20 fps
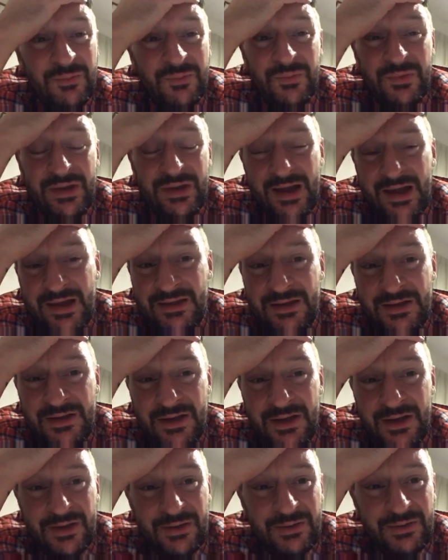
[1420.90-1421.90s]
Yeah, they
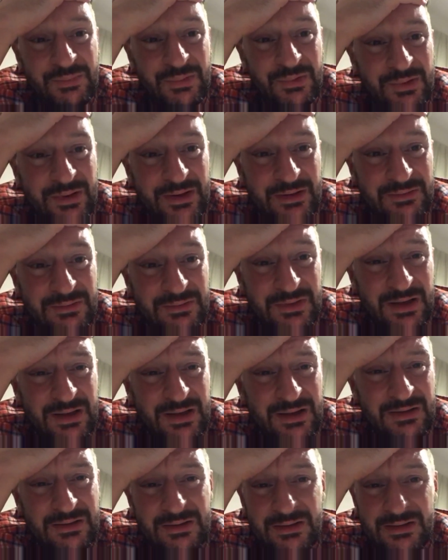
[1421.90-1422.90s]
do, but it
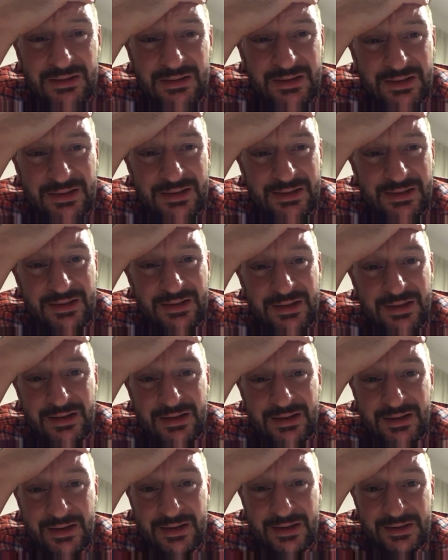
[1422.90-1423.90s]

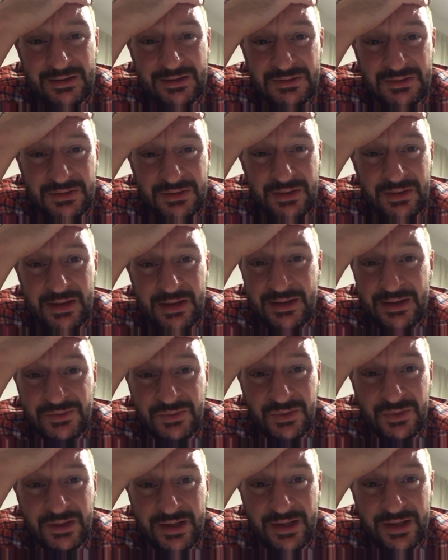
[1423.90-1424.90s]
is
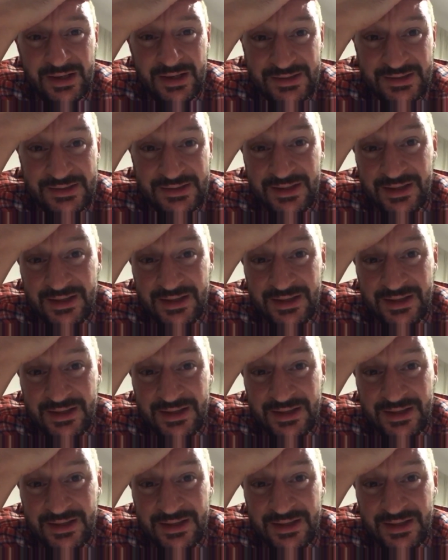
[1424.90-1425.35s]
what it is, isn't